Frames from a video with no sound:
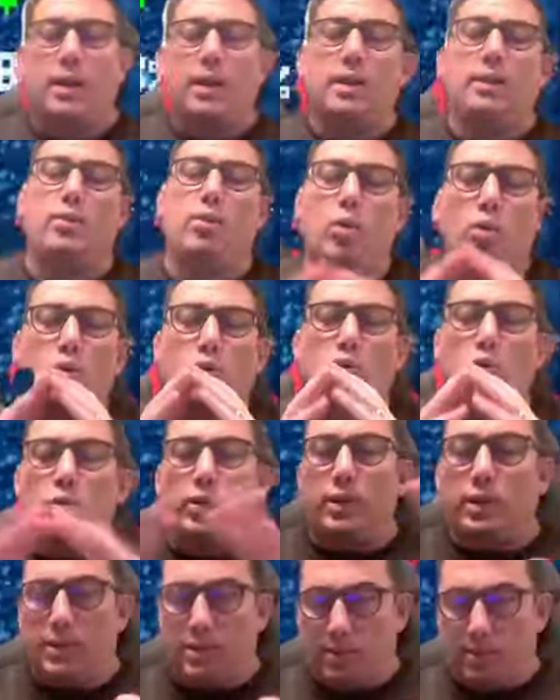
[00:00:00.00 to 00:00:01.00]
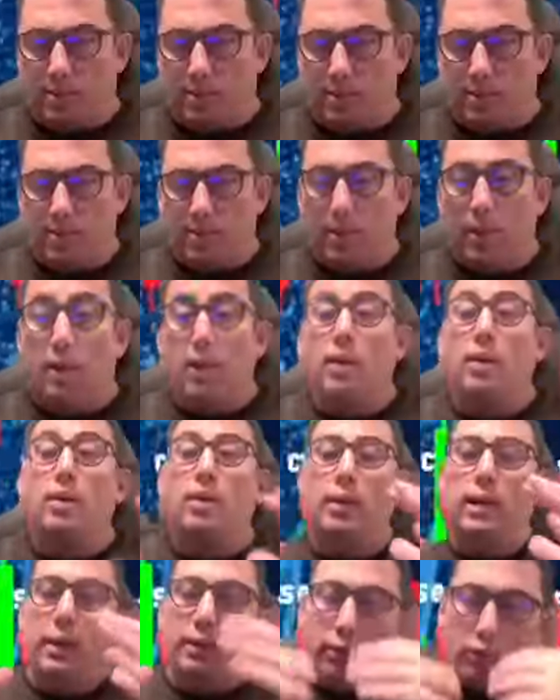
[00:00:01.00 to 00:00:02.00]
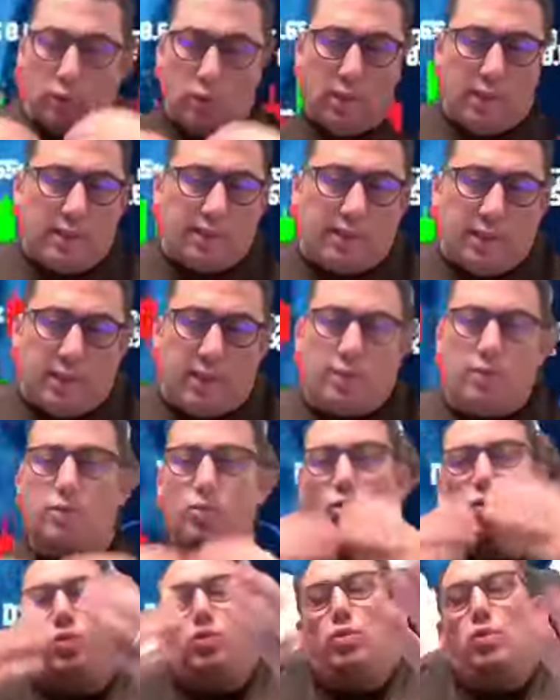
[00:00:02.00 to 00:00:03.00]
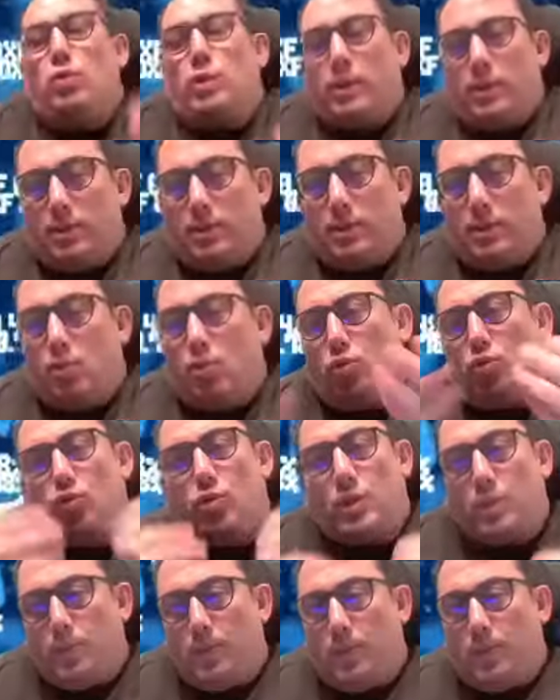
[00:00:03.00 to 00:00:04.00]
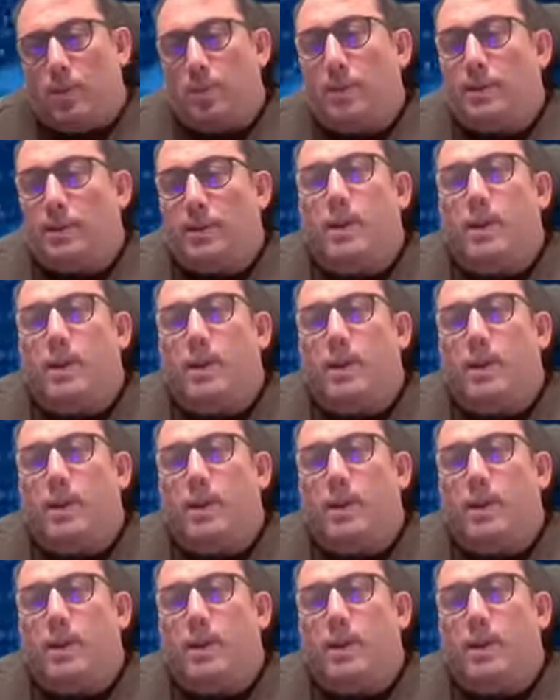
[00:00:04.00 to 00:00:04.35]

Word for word: Don't do this. Even though I say this, you will do it. Don't trust me, but